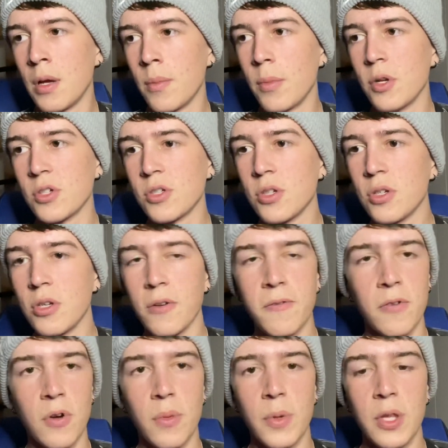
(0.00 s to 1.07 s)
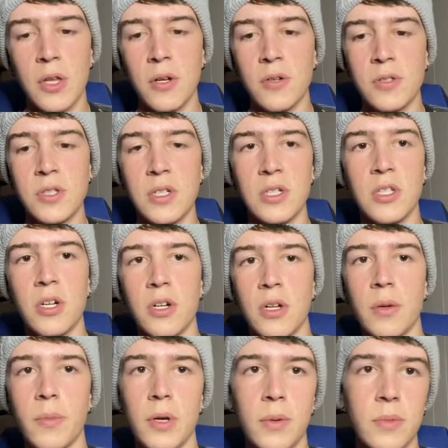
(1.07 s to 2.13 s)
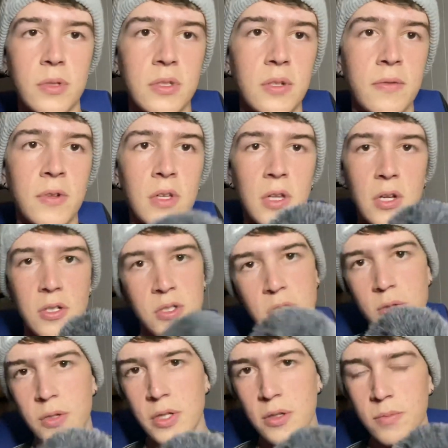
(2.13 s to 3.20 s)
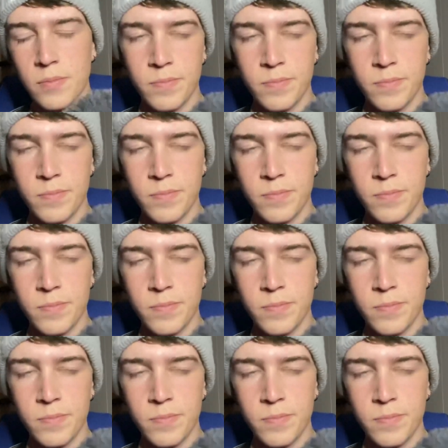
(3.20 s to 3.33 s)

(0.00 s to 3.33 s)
But I'll show you good form on those, like tucking them up and stuff like that. I'll slow it down.